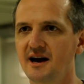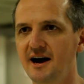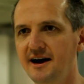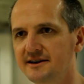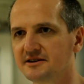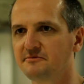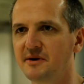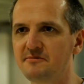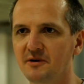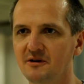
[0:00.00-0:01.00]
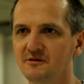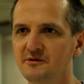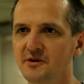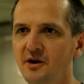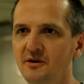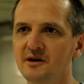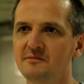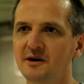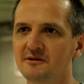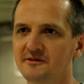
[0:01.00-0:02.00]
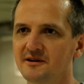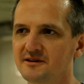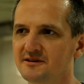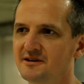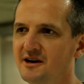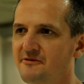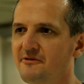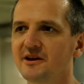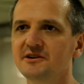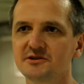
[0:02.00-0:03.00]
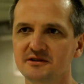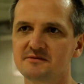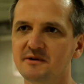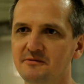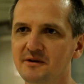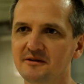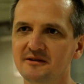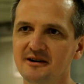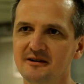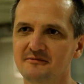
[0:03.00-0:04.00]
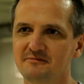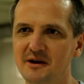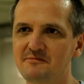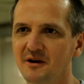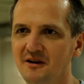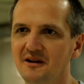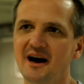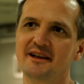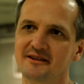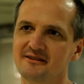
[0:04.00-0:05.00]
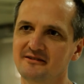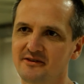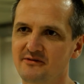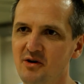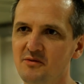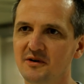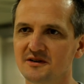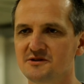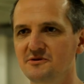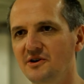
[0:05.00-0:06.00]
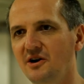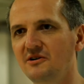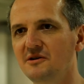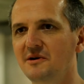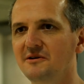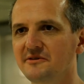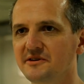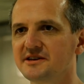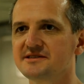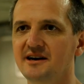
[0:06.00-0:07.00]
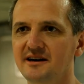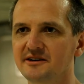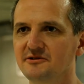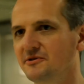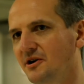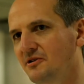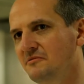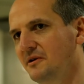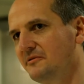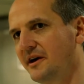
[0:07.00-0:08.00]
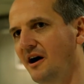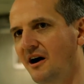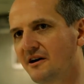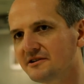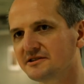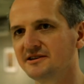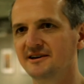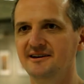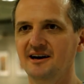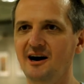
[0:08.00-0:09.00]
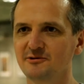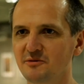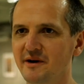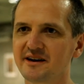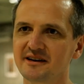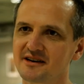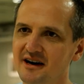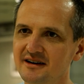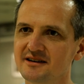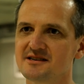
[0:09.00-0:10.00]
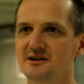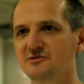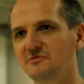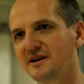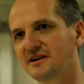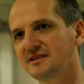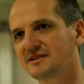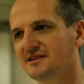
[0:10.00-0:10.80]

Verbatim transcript: and people who know about the relations between people and the robots, who know about the design, who know about the art, how to make it nice, how to make it